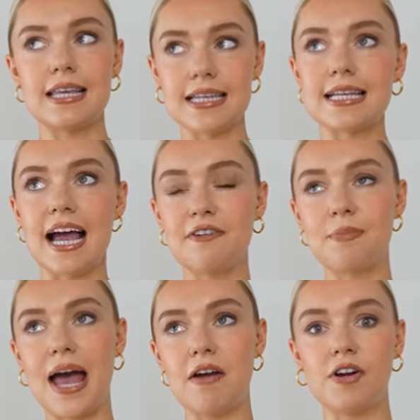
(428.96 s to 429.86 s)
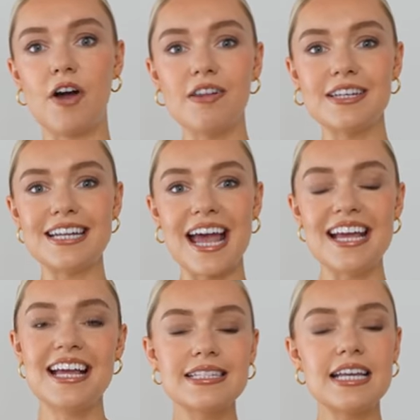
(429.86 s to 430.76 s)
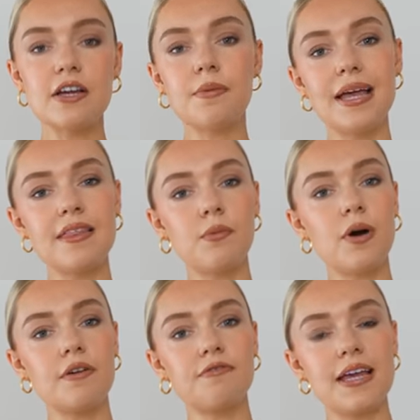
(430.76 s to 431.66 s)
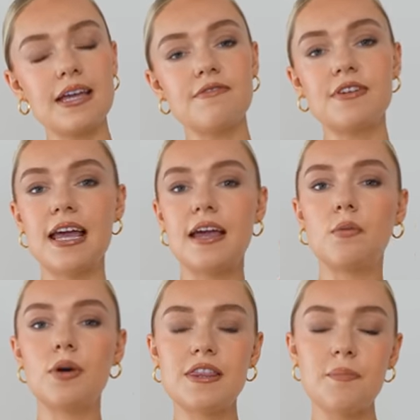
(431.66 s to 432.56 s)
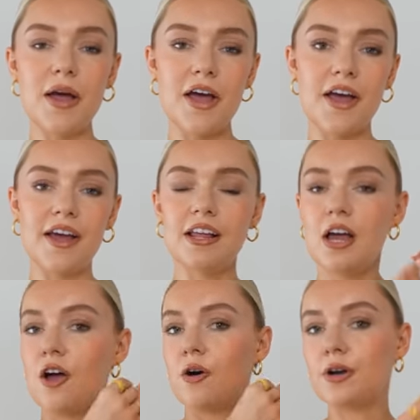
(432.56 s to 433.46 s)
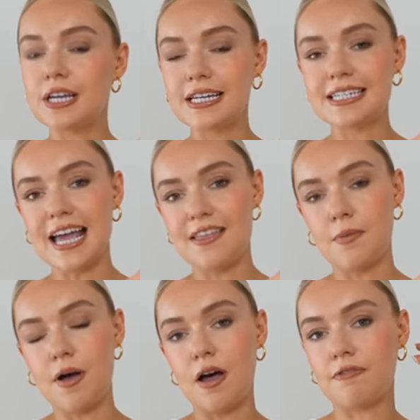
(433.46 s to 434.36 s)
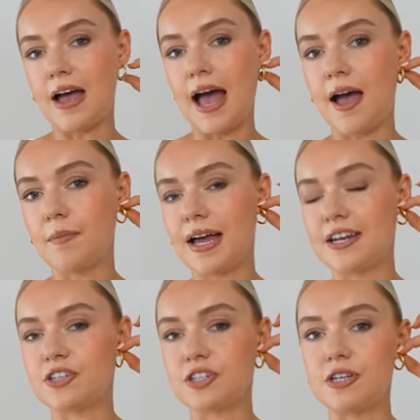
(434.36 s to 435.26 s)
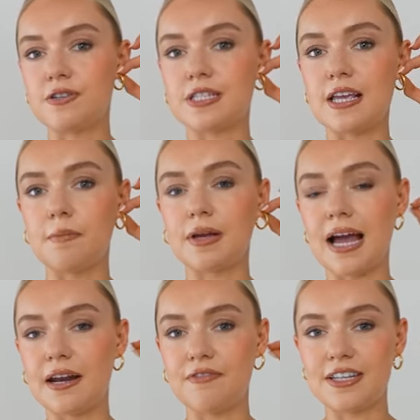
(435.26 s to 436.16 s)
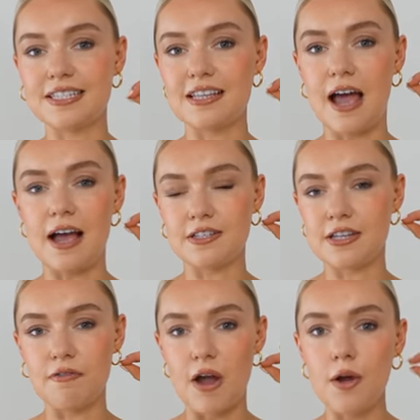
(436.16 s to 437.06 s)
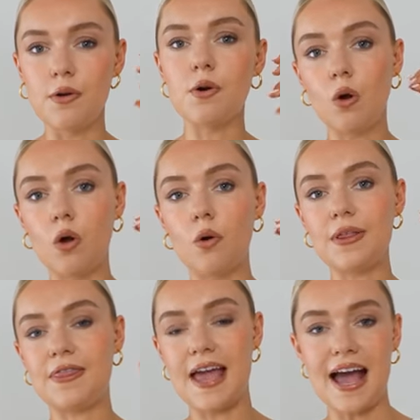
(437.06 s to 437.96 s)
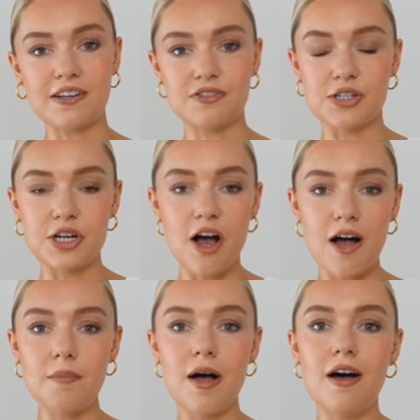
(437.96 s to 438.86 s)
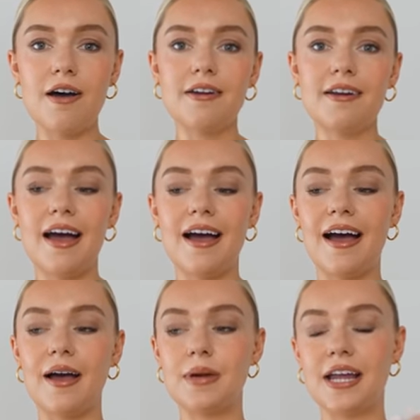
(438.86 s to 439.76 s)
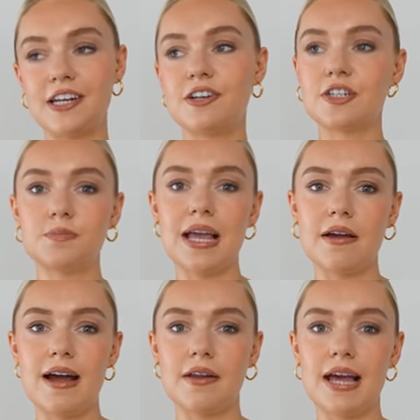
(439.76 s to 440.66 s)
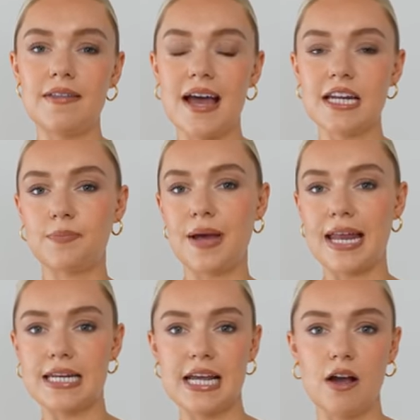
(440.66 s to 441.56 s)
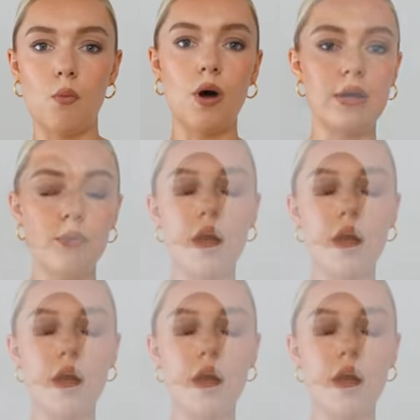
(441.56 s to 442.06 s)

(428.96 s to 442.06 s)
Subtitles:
this kind of pair on holiday is that you can make them work for evening with the pearl, or you can take them off and just use them kind of as their own, or with the extra charm on, and you can just play around like that depending on where you